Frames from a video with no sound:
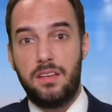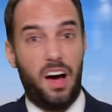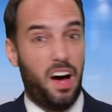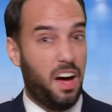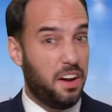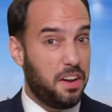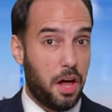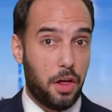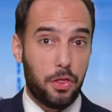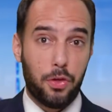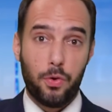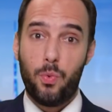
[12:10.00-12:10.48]

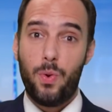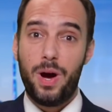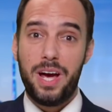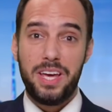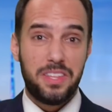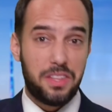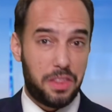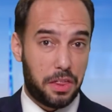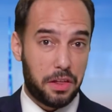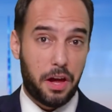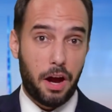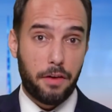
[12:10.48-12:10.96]
Another way
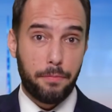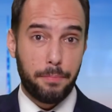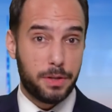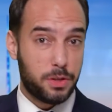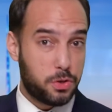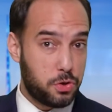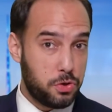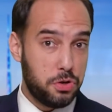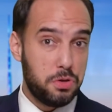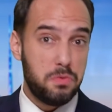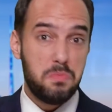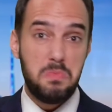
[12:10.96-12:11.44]
that the
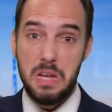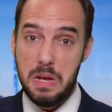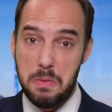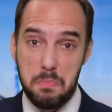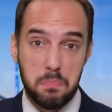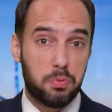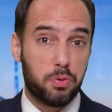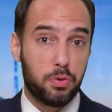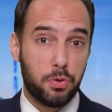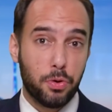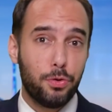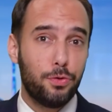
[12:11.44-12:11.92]
government could
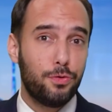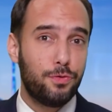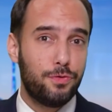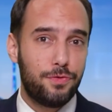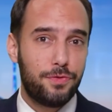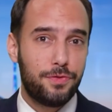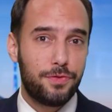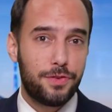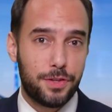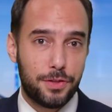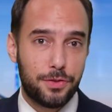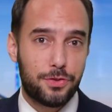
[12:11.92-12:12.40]

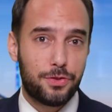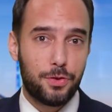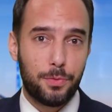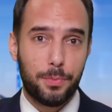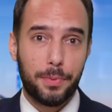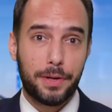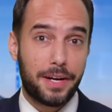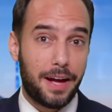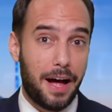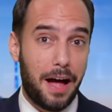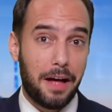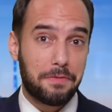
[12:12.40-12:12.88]
improve
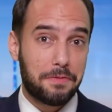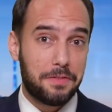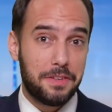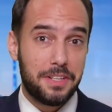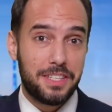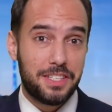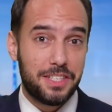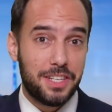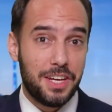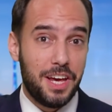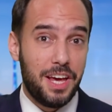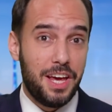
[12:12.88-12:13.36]
consumer
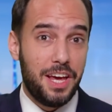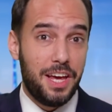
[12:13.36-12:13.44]
confidence